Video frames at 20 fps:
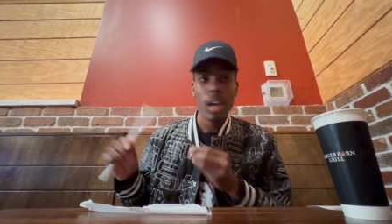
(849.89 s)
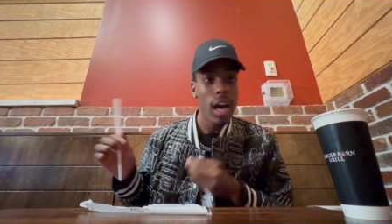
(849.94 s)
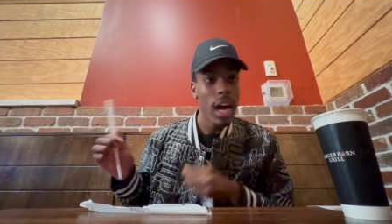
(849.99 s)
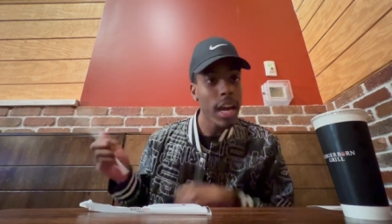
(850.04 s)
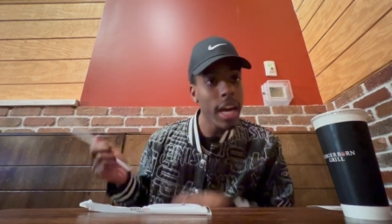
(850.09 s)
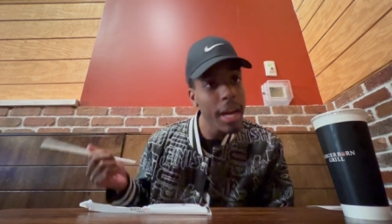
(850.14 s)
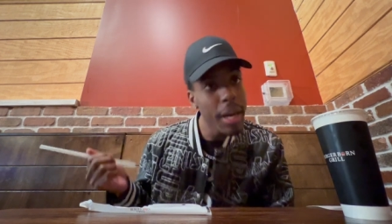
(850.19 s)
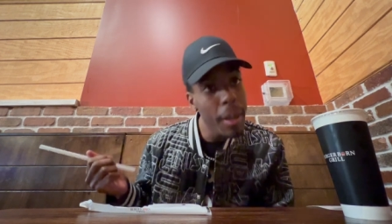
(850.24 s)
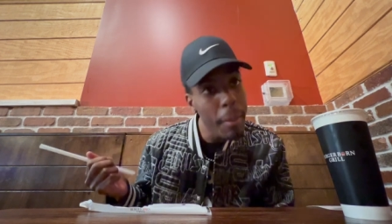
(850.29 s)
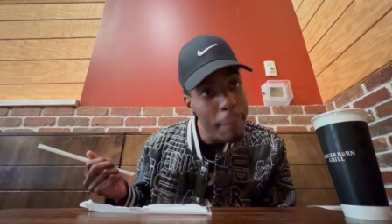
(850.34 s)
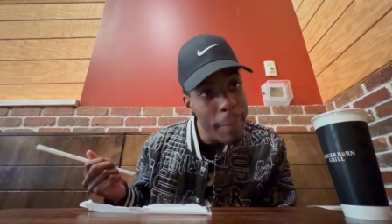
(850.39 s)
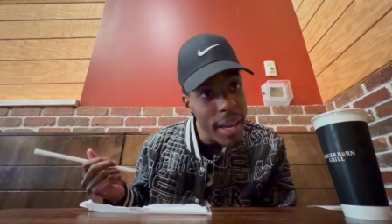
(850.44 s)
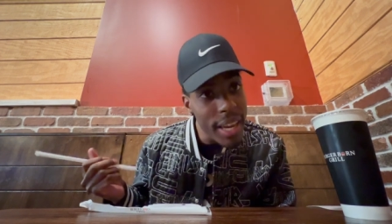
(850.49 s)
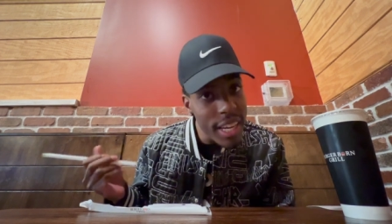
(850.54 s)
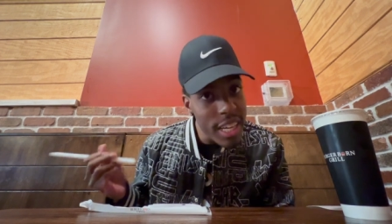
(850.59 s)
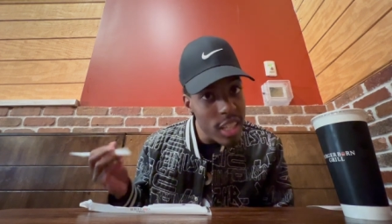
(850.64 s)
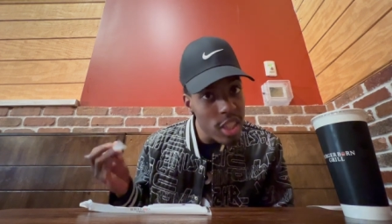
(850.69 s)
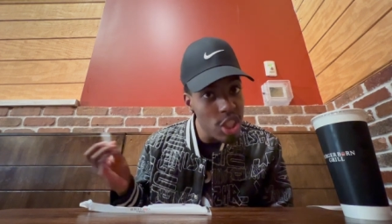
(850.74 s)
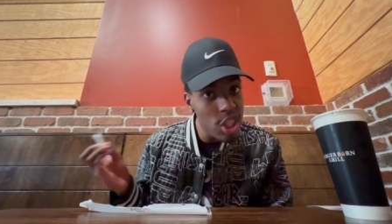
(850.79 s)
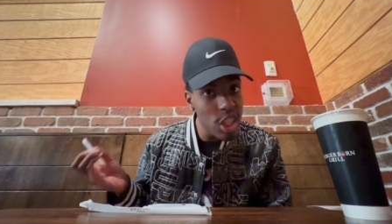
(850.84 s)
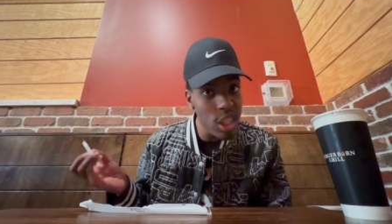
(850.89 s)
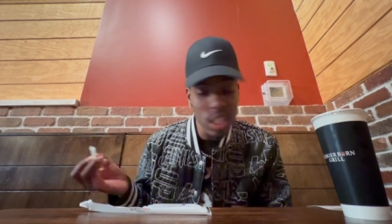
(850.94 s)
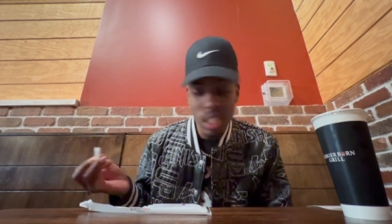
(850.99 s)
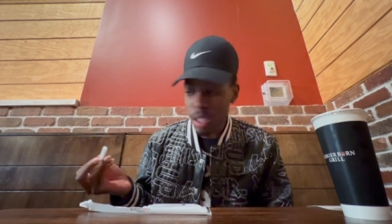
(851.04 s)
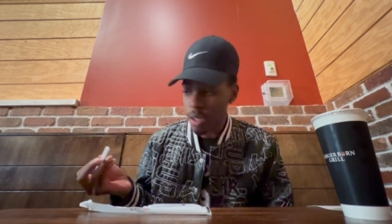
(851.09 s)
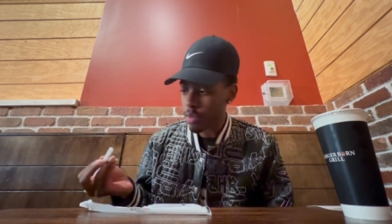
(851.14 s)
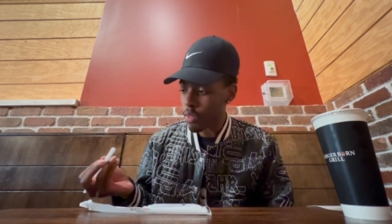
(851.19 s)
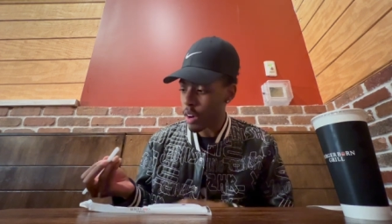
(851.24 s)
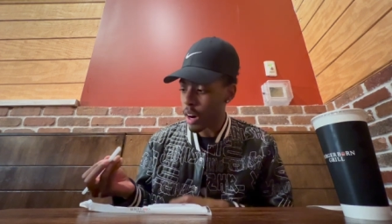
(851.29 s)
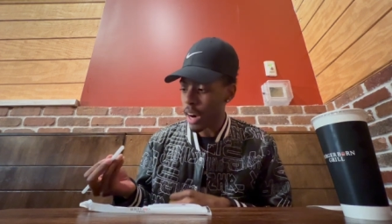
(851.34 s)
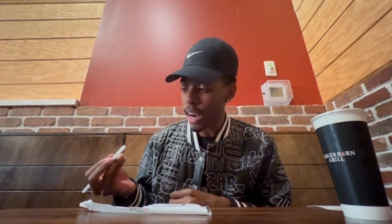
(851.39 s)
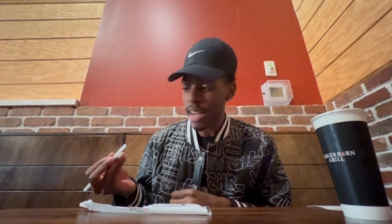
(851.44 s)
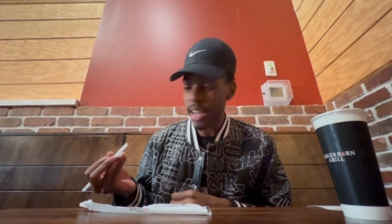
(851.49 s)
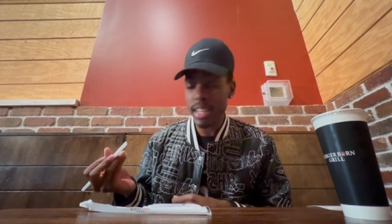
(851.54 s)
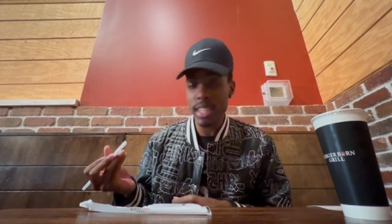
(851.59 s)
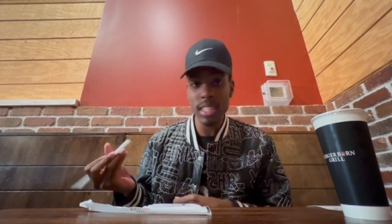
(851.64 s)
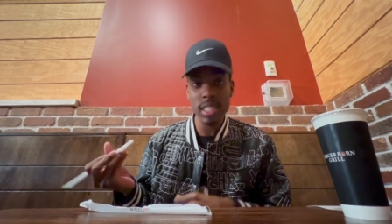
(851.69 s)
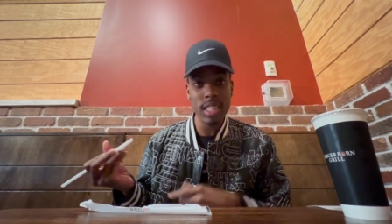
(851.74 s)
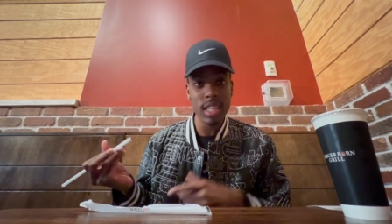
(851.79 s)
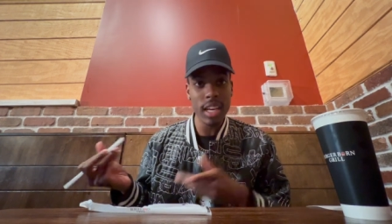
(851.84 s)
I got the bacon cheese
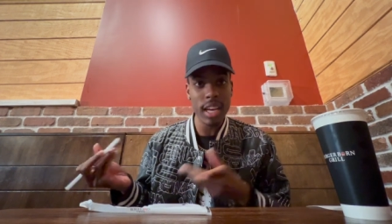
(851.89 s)
fries.